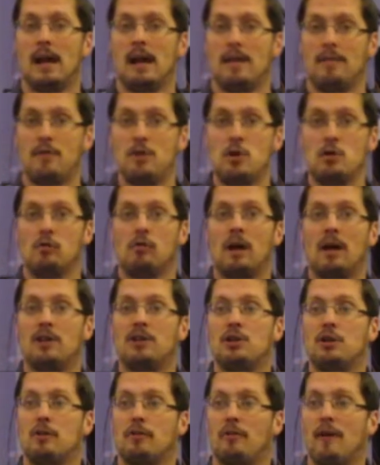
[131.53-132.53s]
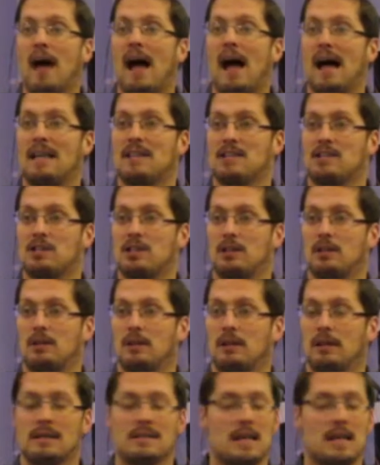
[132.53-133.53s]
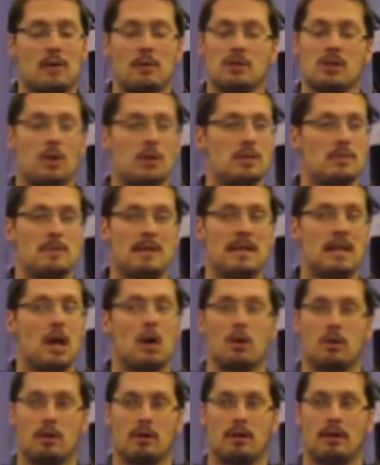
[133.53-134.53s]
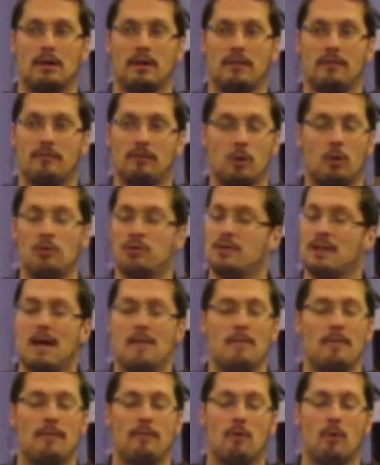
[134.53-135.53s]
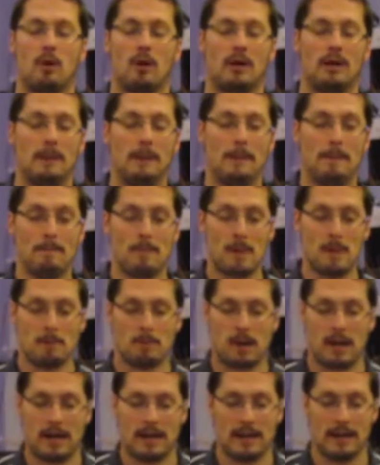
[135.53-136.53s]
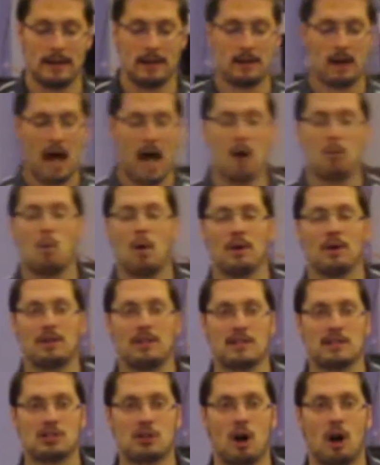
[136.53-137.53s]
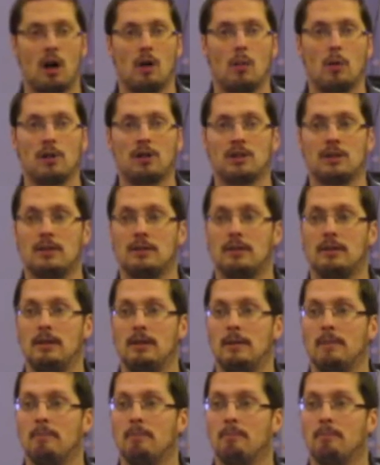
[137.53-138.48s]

And if you run too fast, because I was always mediocre, I've told you that before, but I wanted to start with the